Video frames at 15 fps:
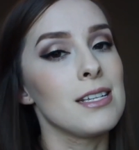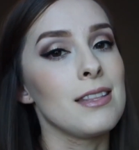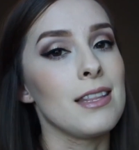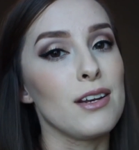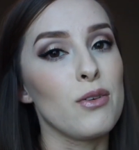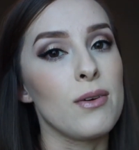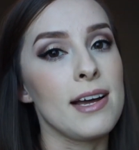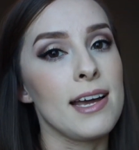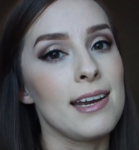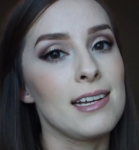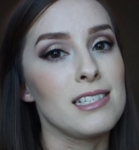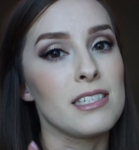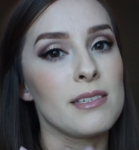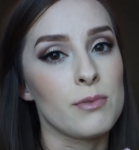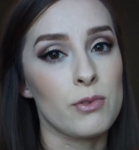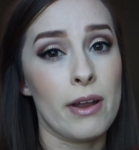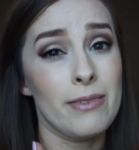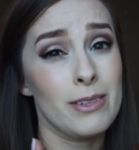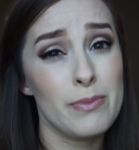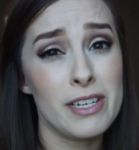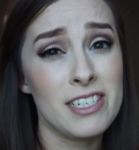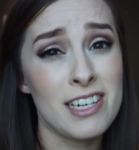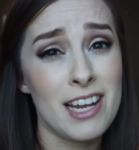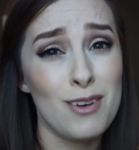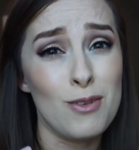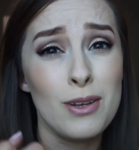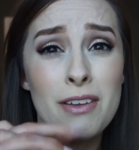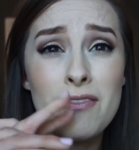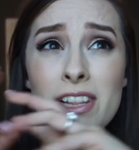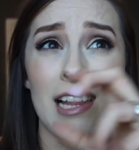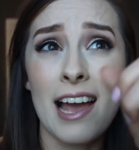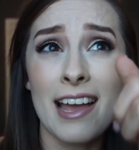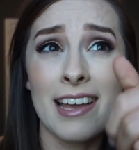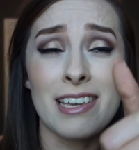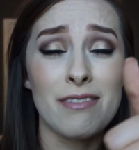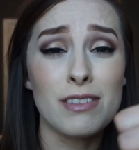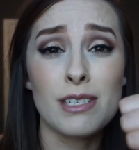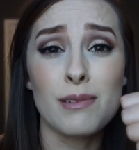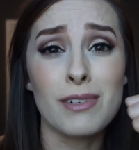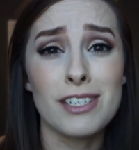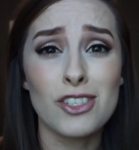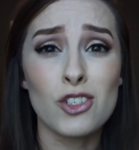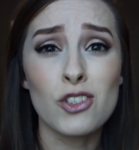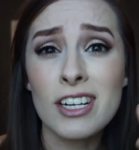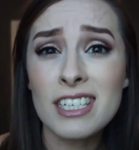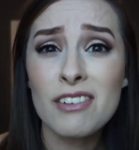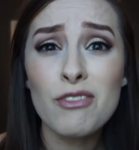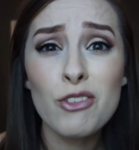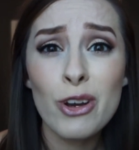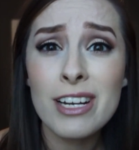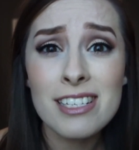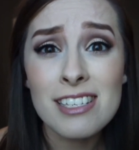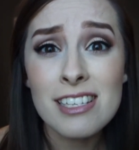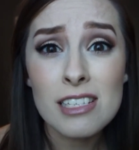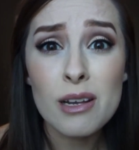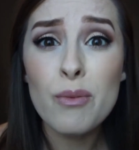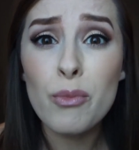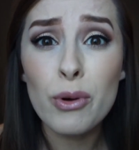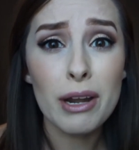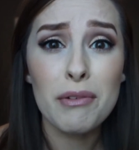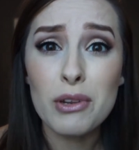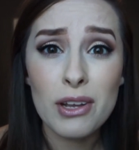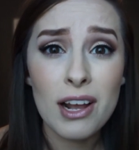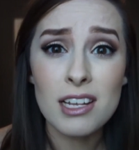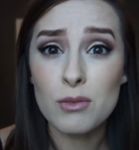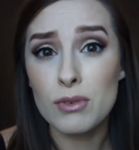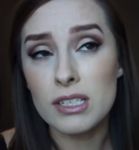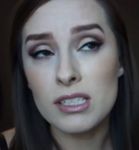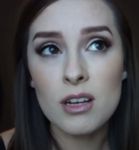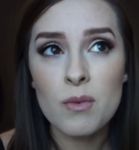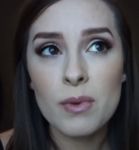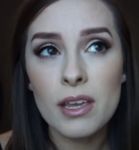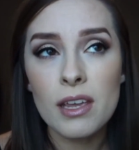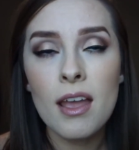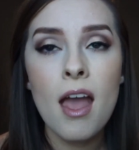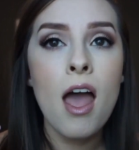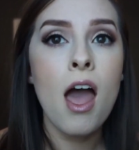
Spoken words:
then go ahead and subscribe to my channel, give a like, give some constructive criticism, whatever you guys want to tell me.